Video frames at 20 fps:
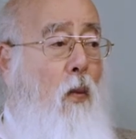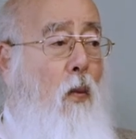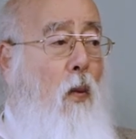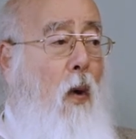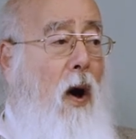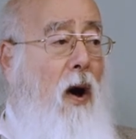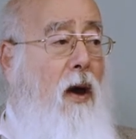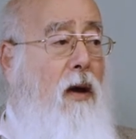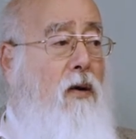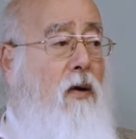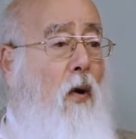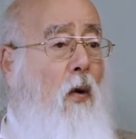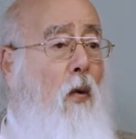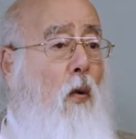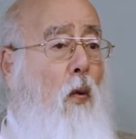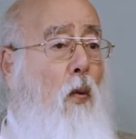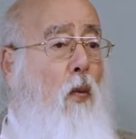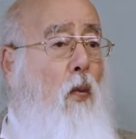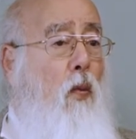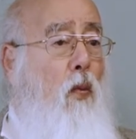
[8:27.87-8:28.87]
what
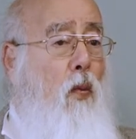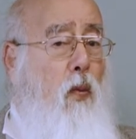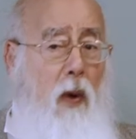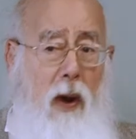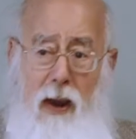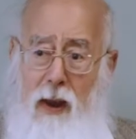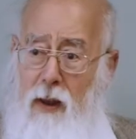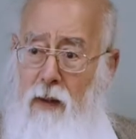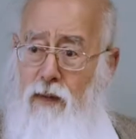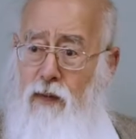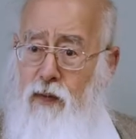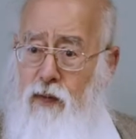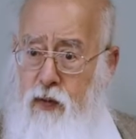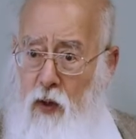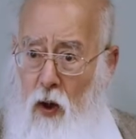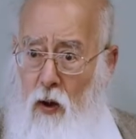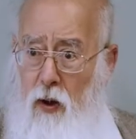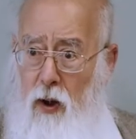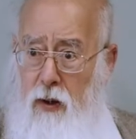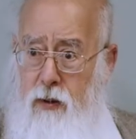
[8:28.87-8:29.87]
we
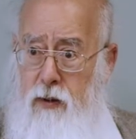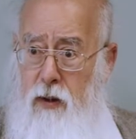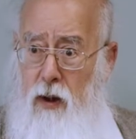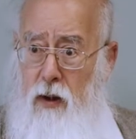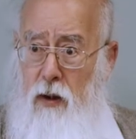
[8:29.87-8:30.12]
thought